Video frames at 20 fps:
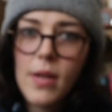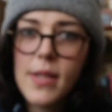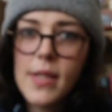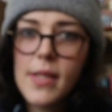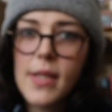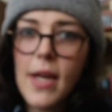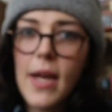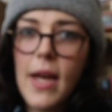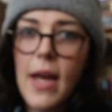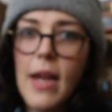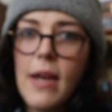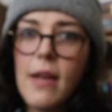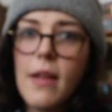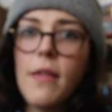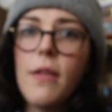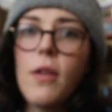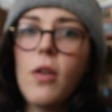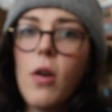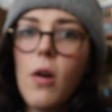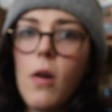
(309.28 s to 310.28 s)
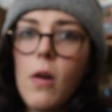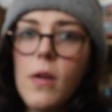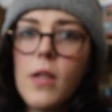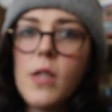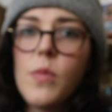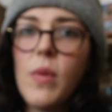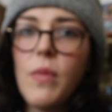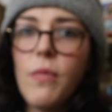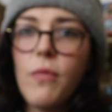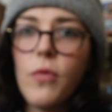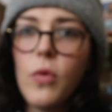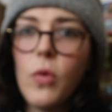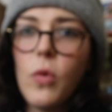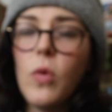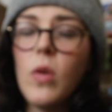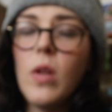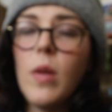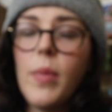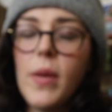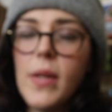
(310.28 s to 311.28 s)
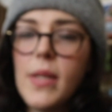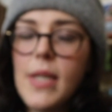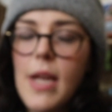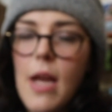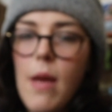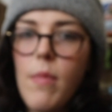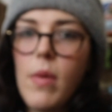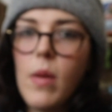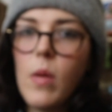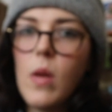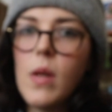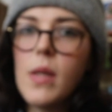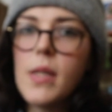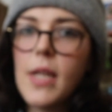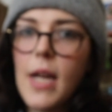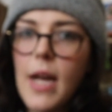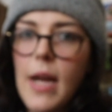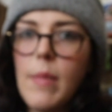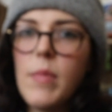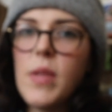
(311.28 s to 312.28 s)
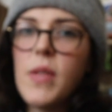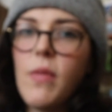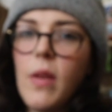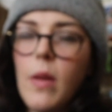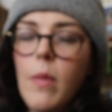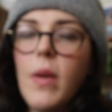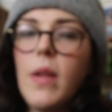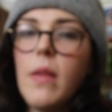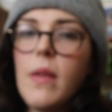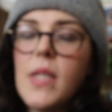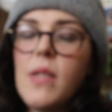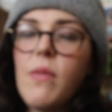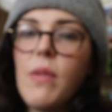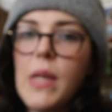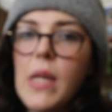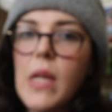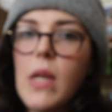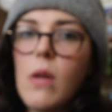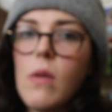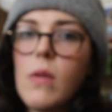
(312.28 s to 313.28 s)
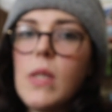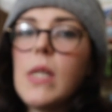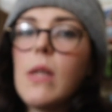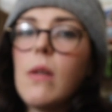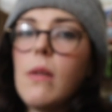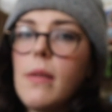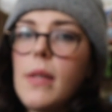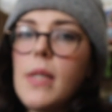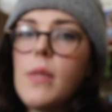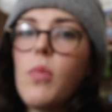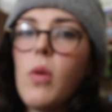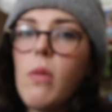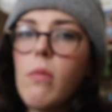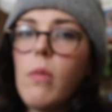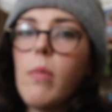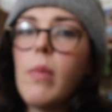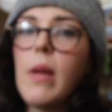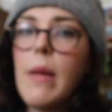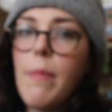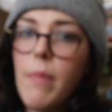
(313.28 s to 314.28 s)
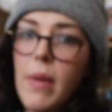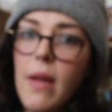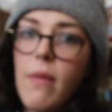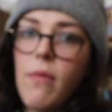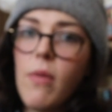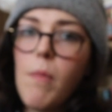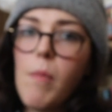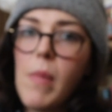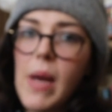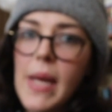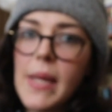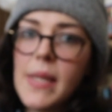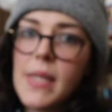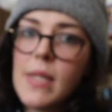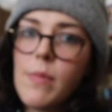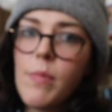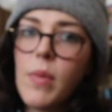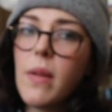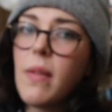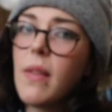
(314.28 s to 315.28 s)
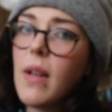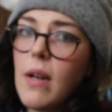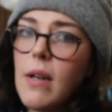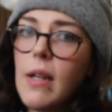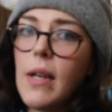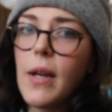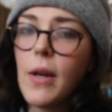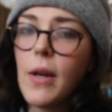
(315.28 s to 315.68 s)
has died and the card has been full about 10 million times filming this video, so it's probably a bit of a mess, but there you